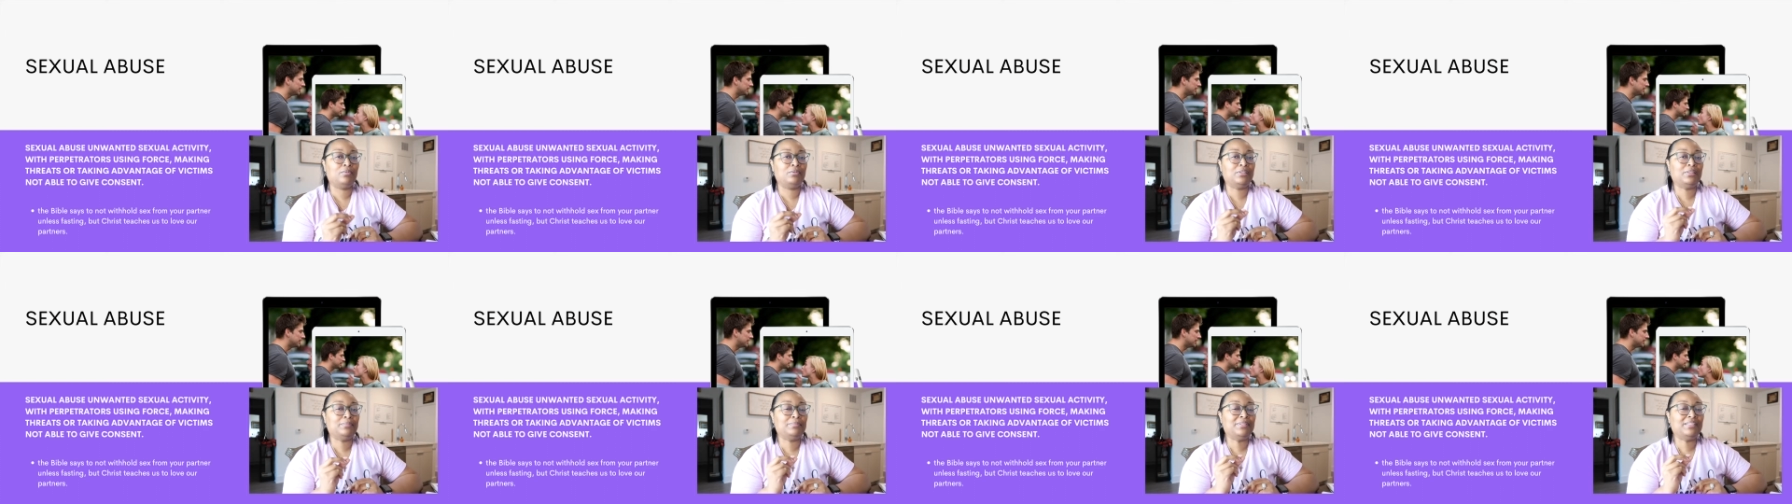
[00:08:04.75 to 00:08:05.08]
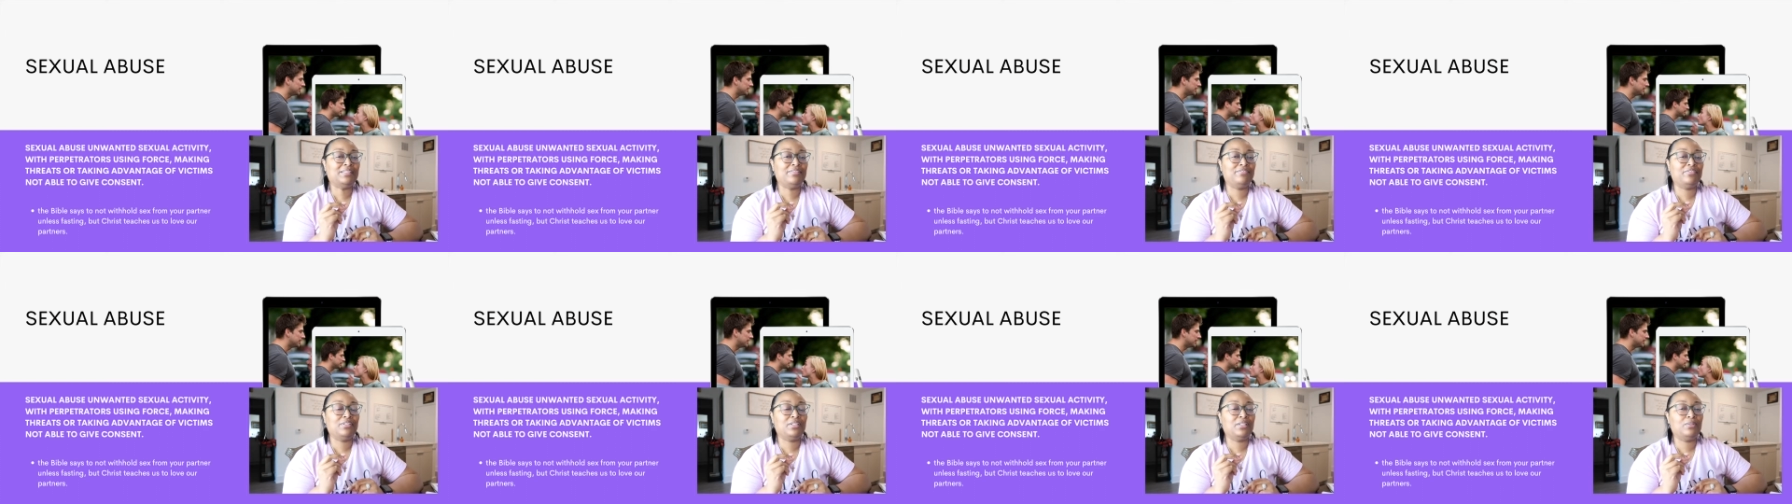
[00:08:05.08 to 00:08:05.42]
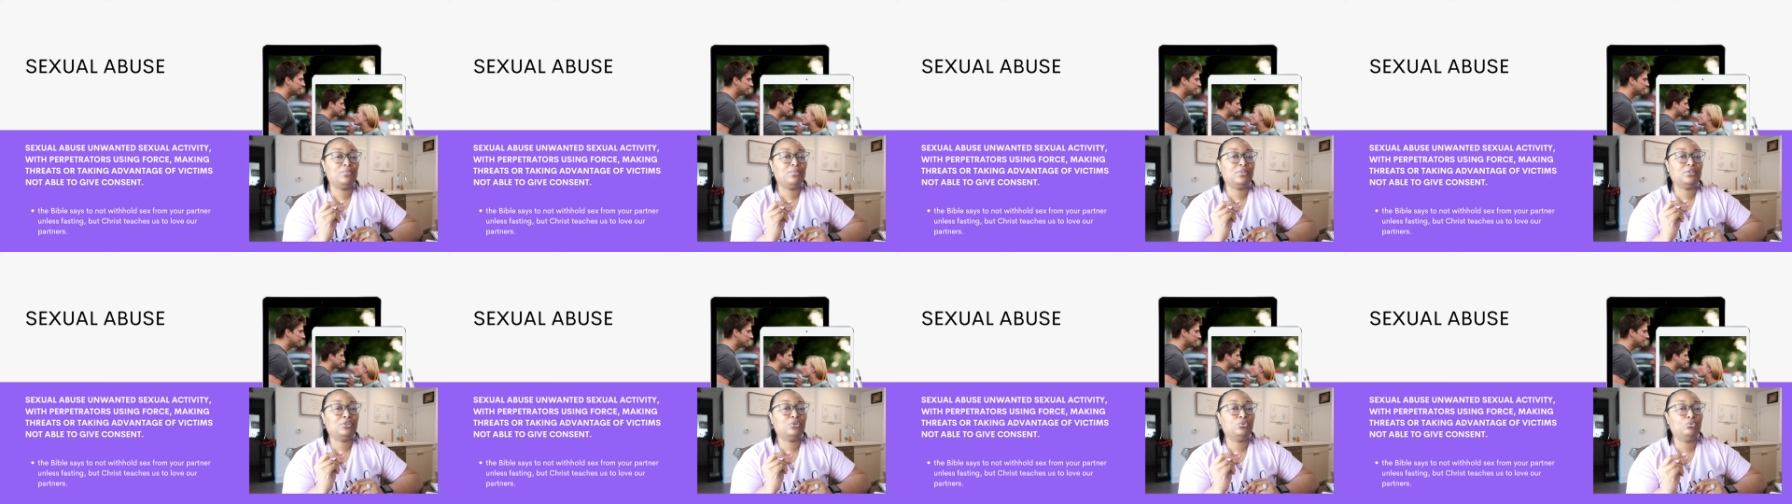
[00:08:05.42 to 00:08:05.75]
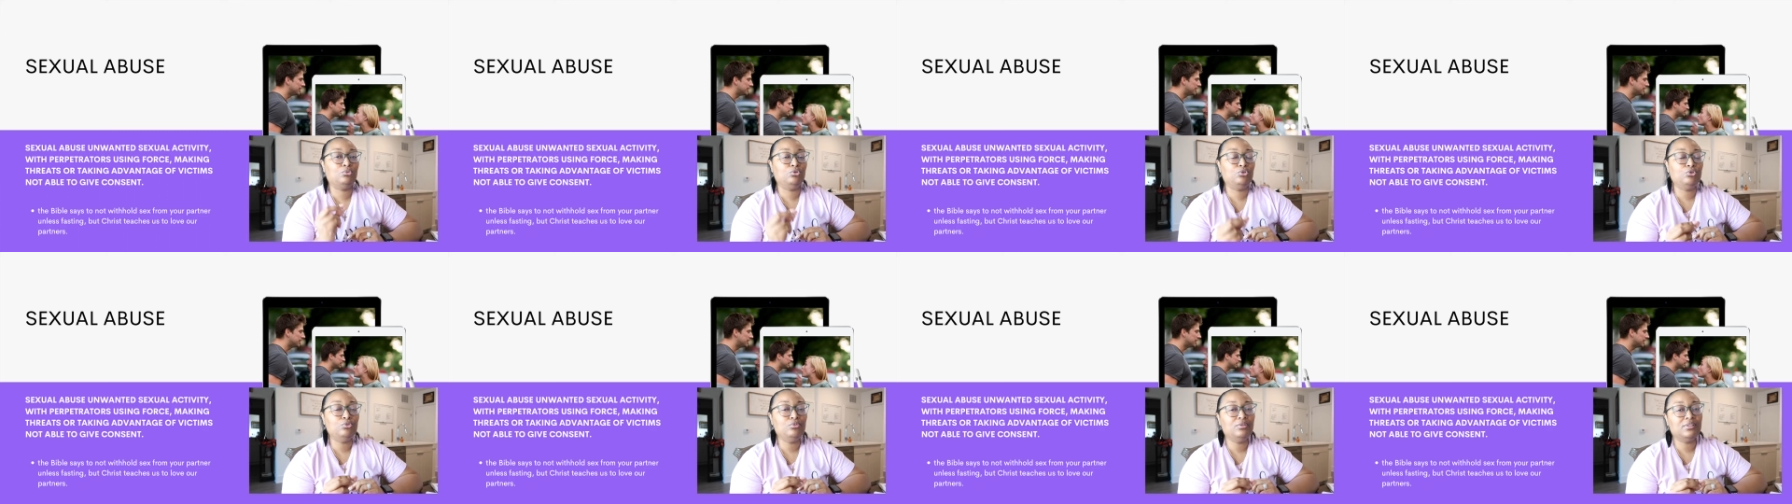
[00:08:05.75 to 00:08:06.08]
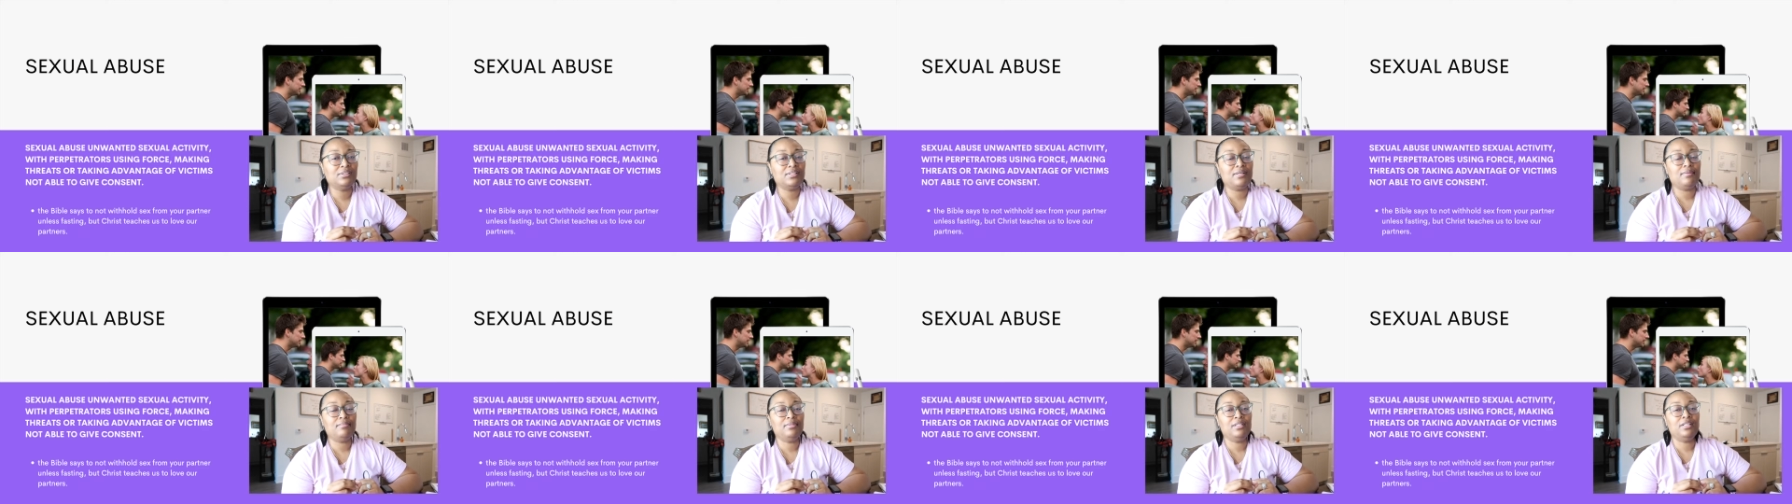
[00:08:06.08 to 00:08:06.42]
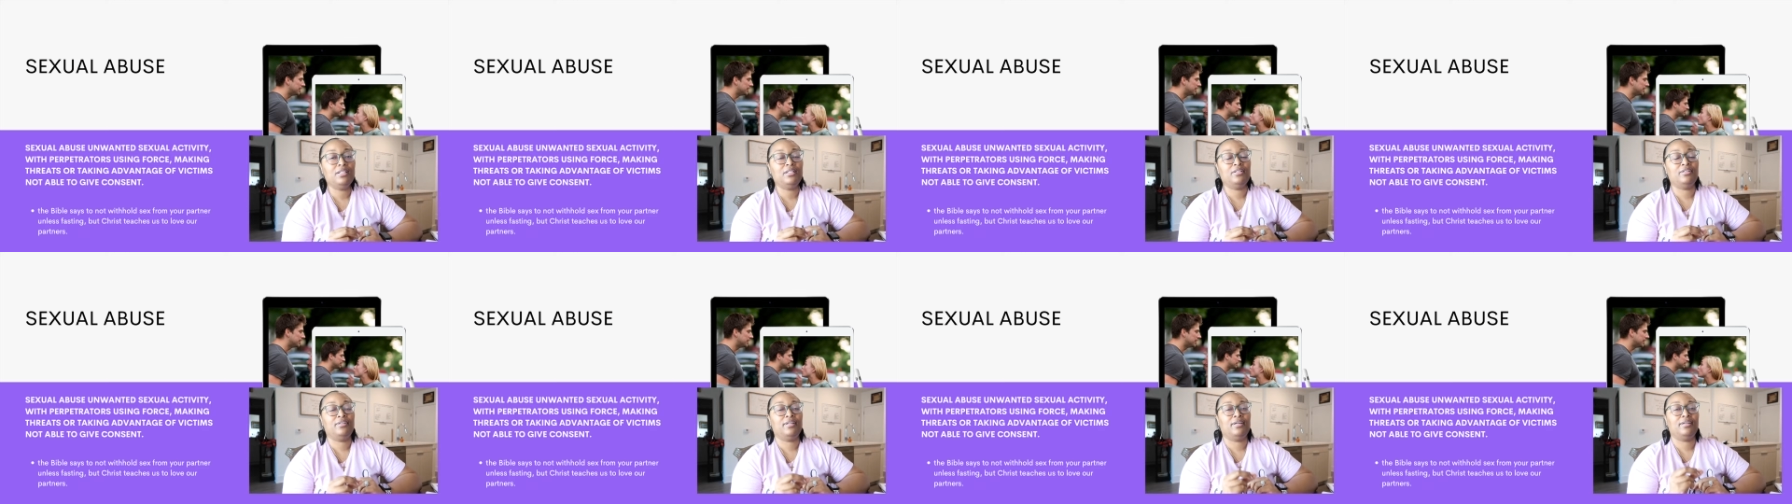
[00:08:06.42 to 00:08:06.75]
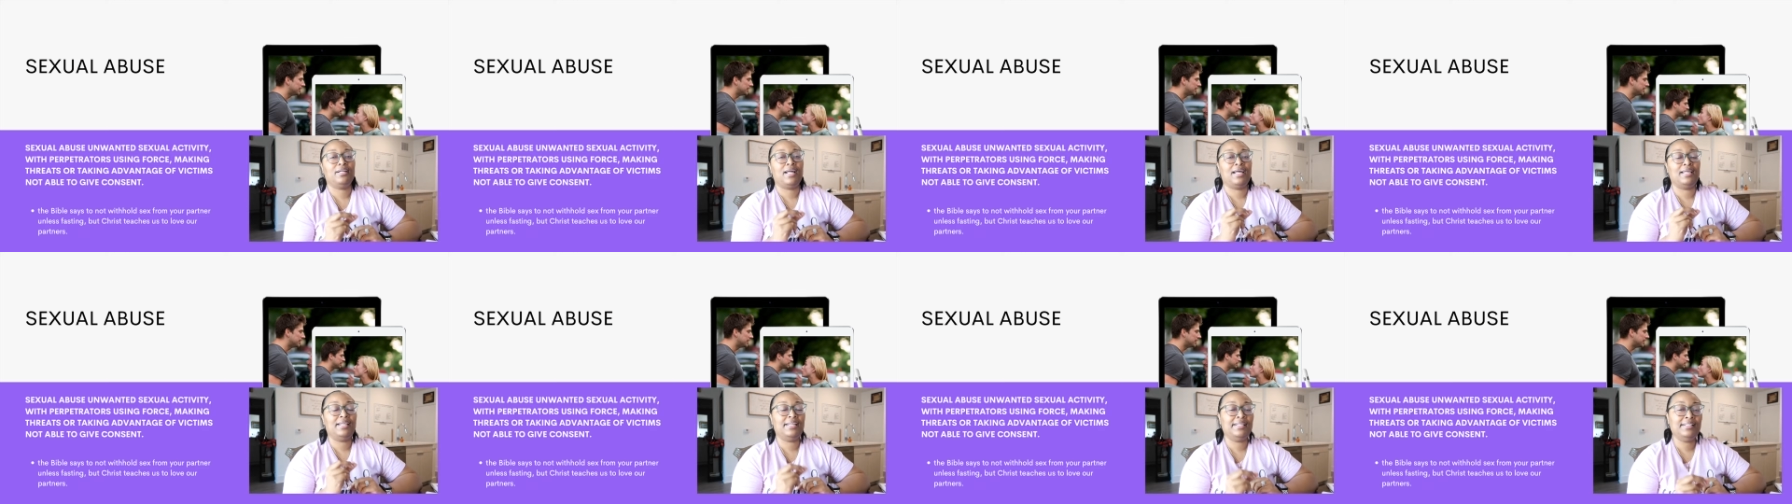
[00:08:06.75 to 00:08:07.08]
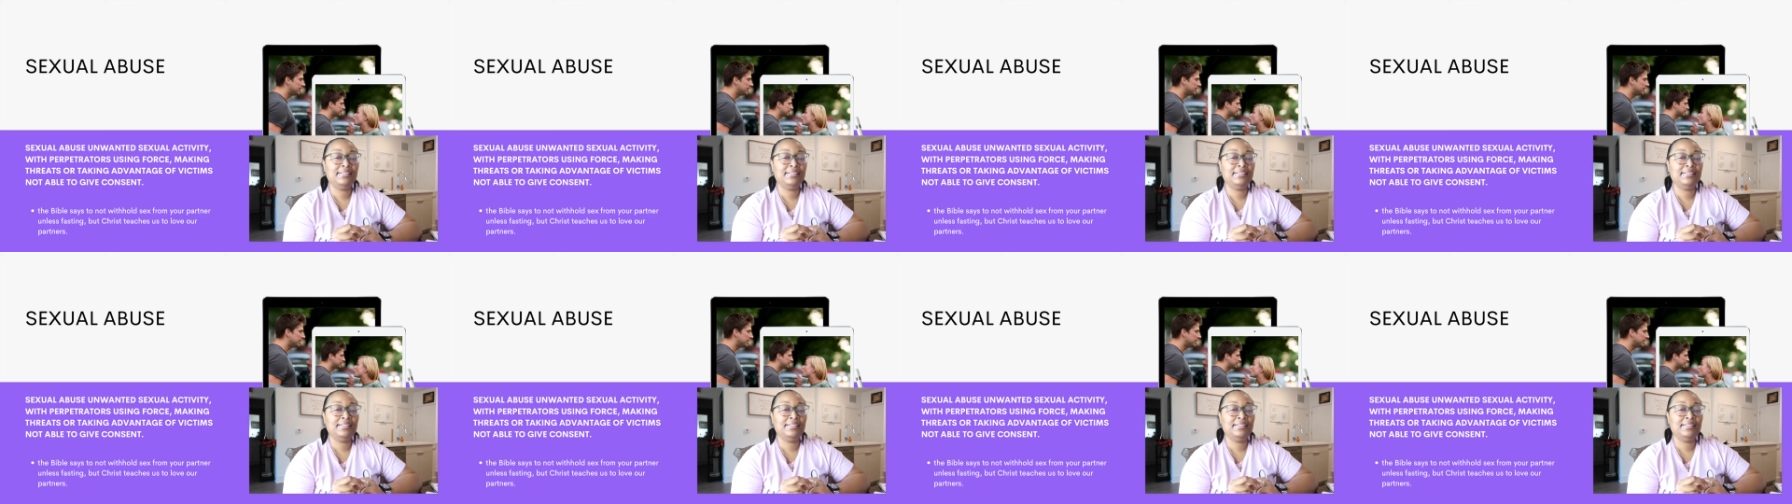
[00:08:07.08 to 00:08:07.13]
specifically want to do something or they're not